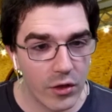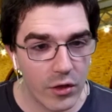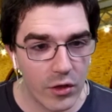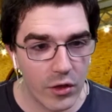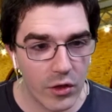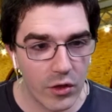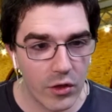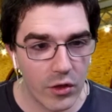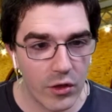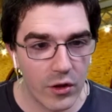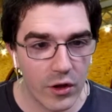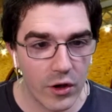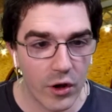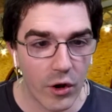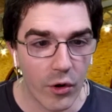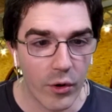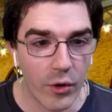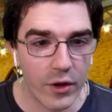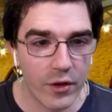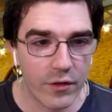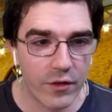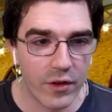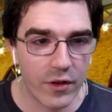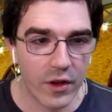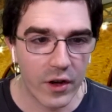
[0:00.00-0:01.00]
you know,
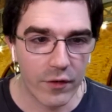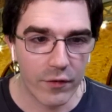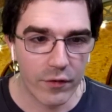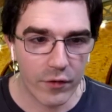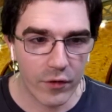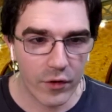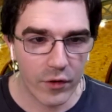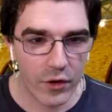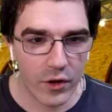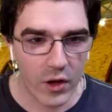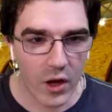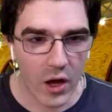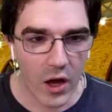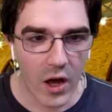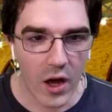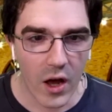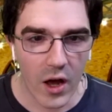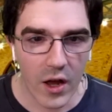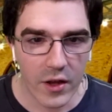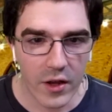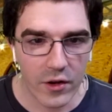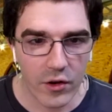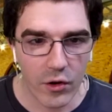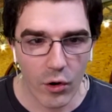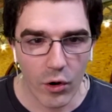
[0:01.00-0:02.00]
instead of uh,
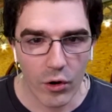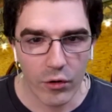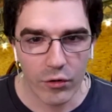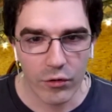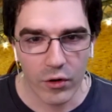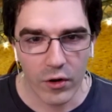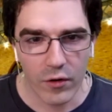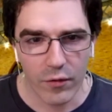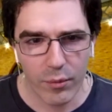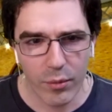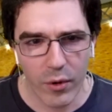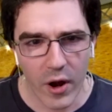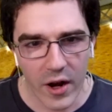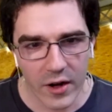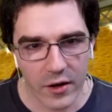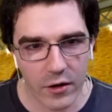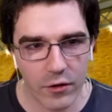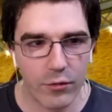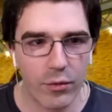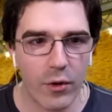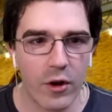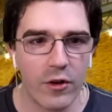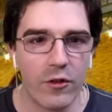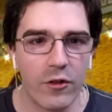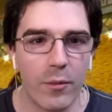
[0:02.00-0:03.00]
your sort of practice
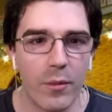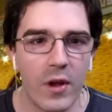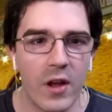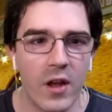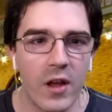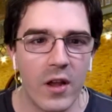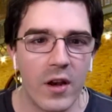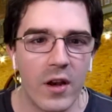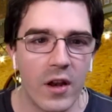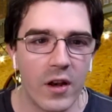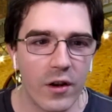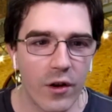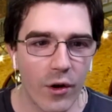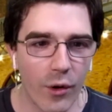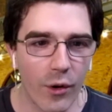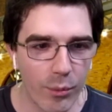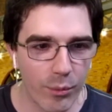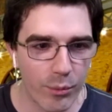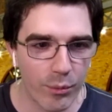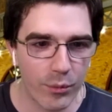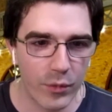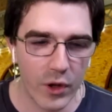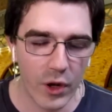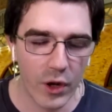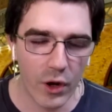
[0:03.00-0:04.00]
regimen and your
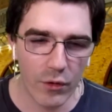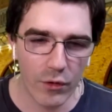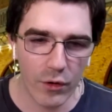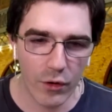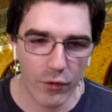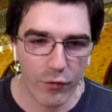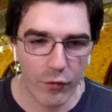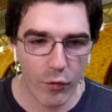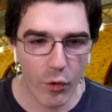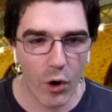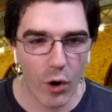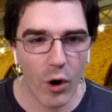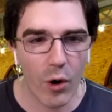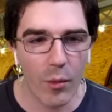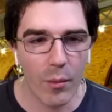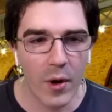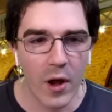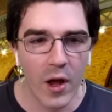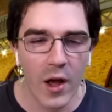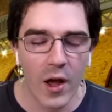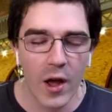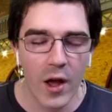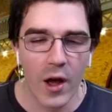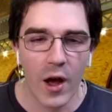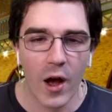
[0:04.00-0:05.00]
you know your form,
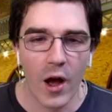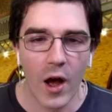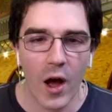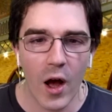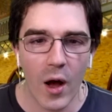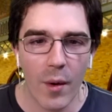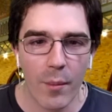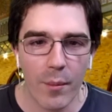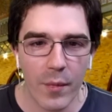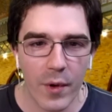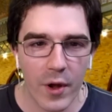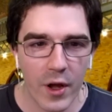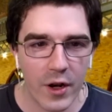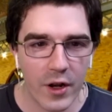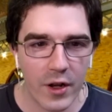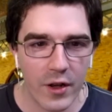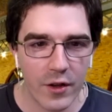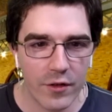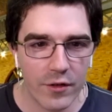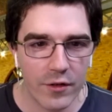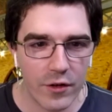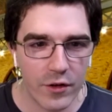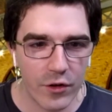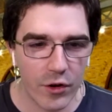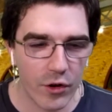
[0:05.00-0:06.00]
um, it is
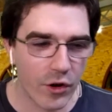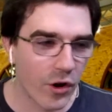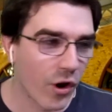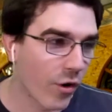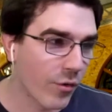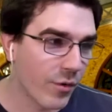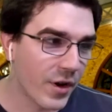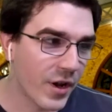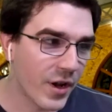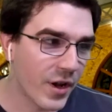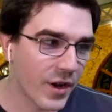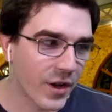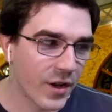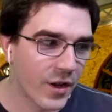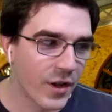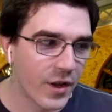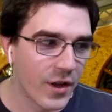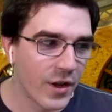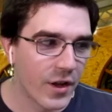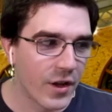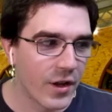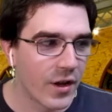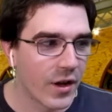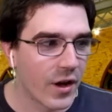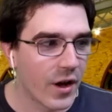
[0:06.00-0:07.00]
your coding,
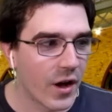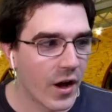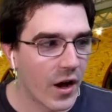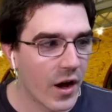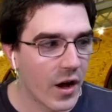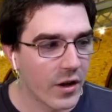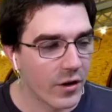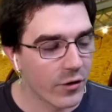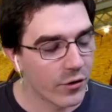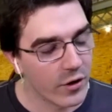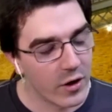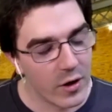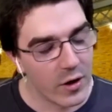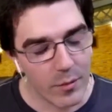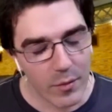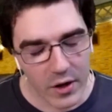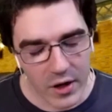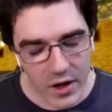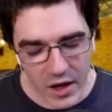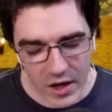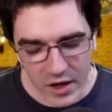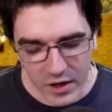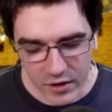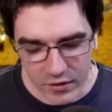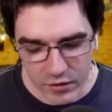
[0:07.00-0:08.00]
your team
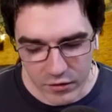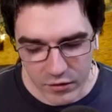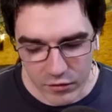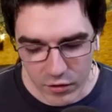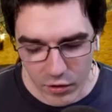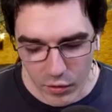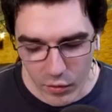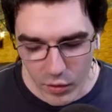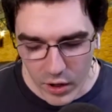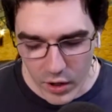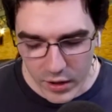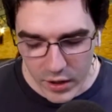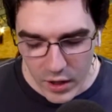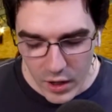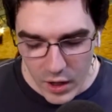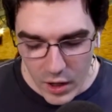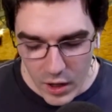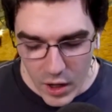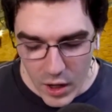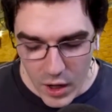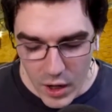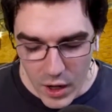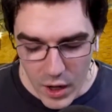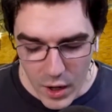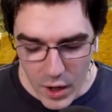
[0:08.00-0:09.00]
mechanics, and so on.
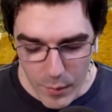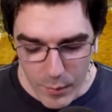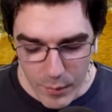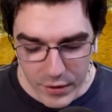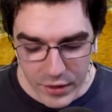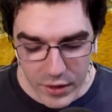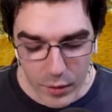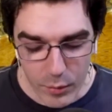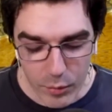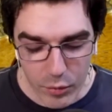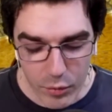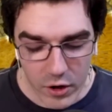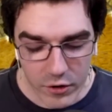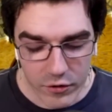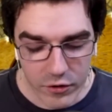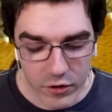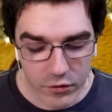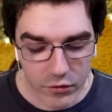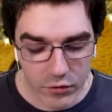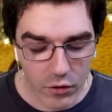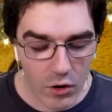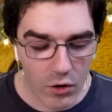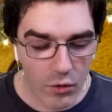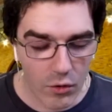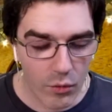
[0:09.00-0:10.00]
but their projects are
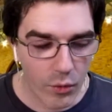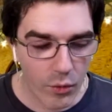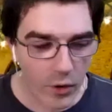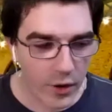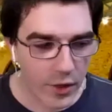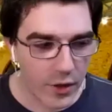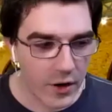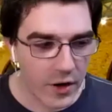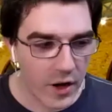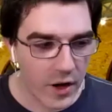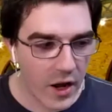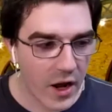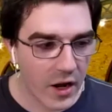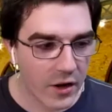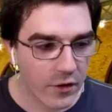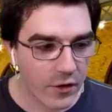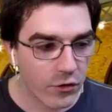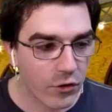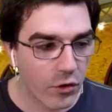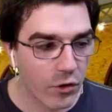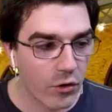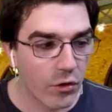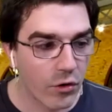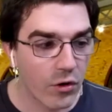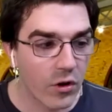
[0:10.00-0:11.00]
all with an external
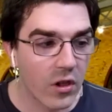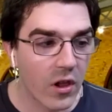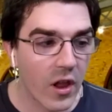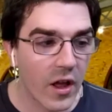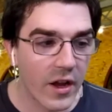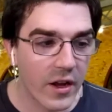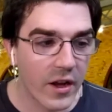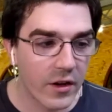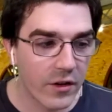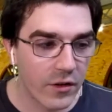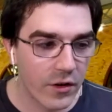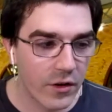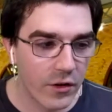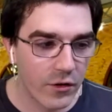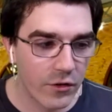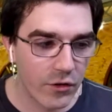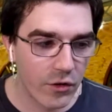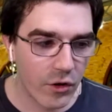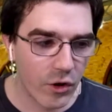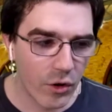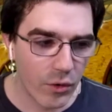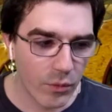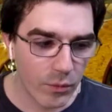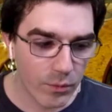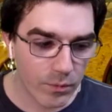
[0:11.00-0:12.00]
client.
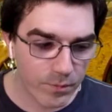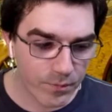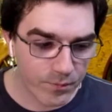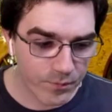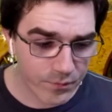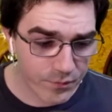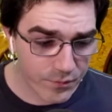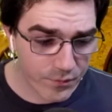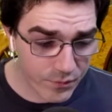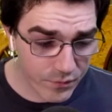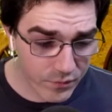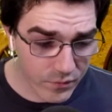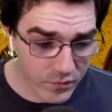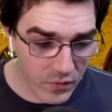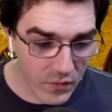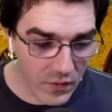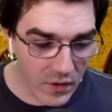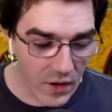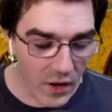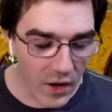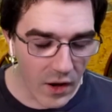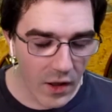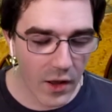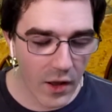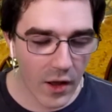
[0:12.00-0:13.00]
So
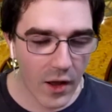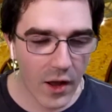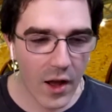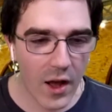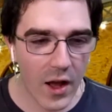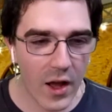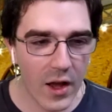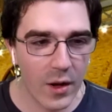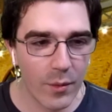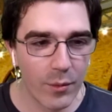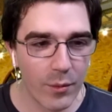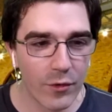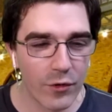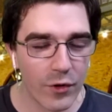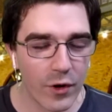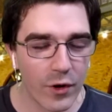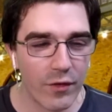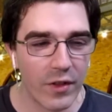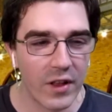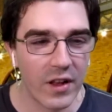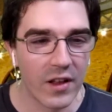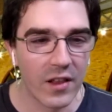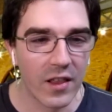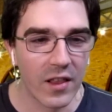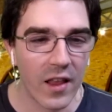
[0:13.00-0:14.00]
uh, I am sort of the
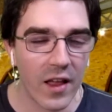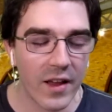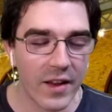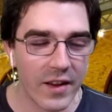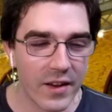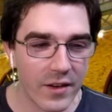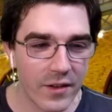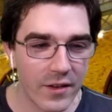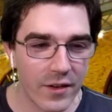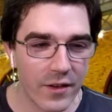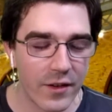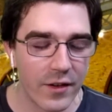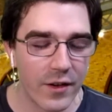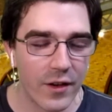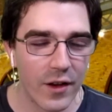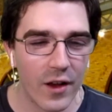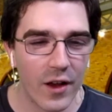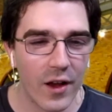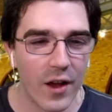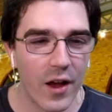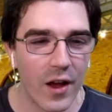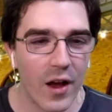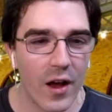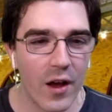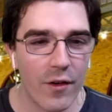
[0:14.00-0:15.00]
client
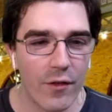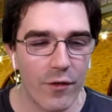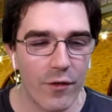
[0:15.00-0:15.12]
uh, for a